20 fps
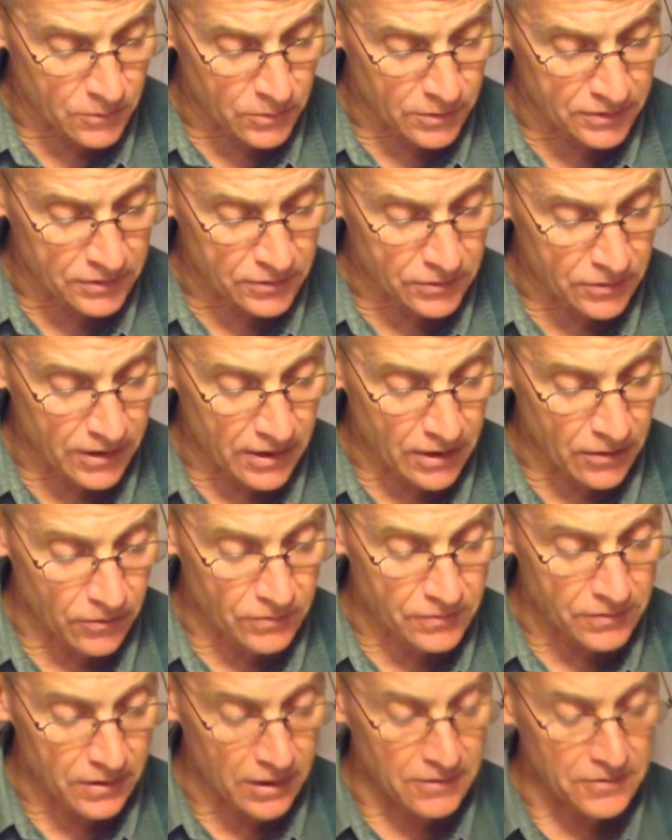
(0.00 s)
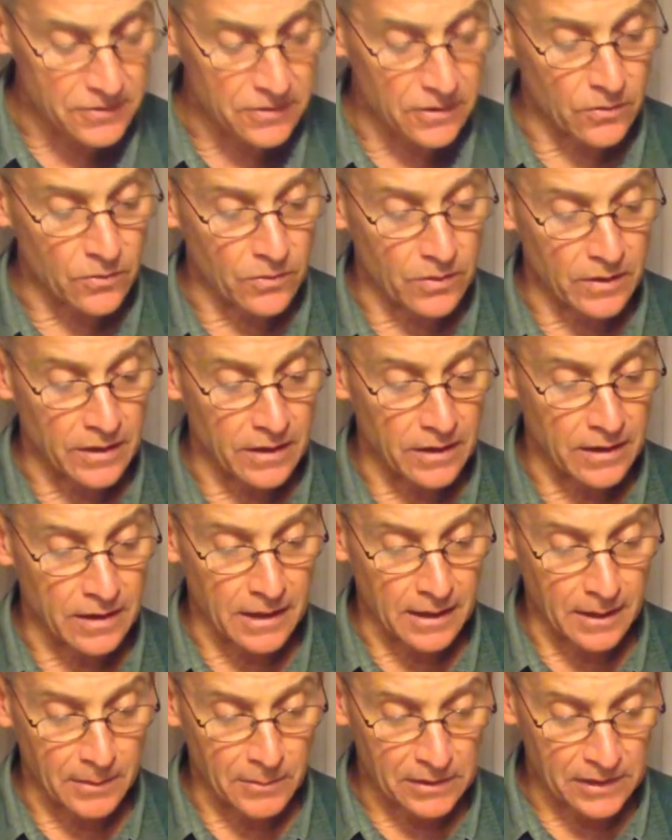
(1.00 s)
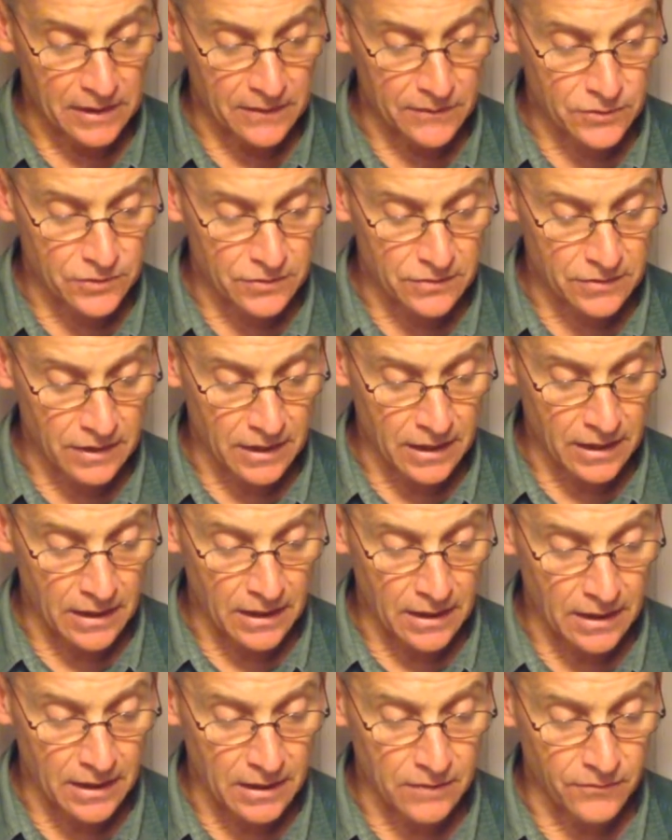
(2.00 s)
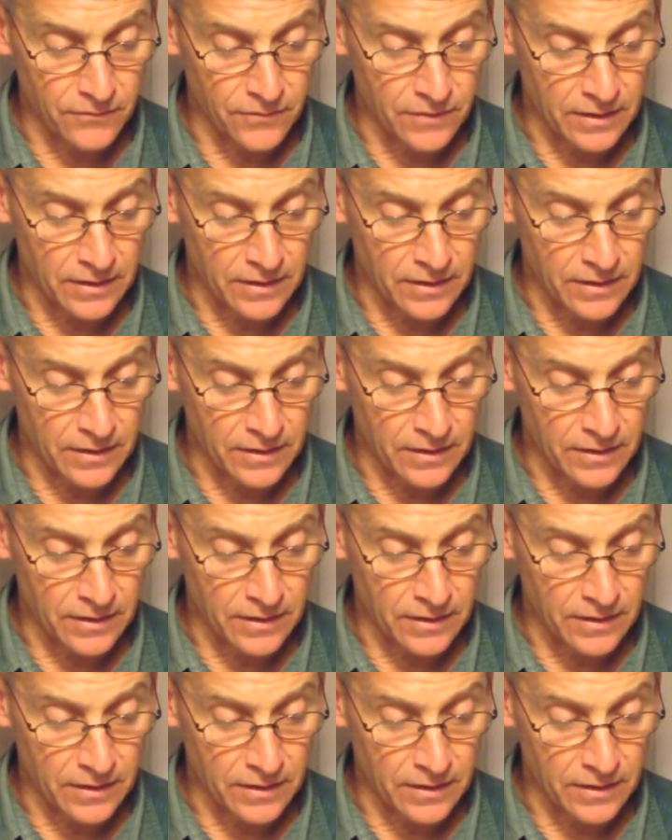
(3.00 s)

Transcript: one too here was also, I believe, just an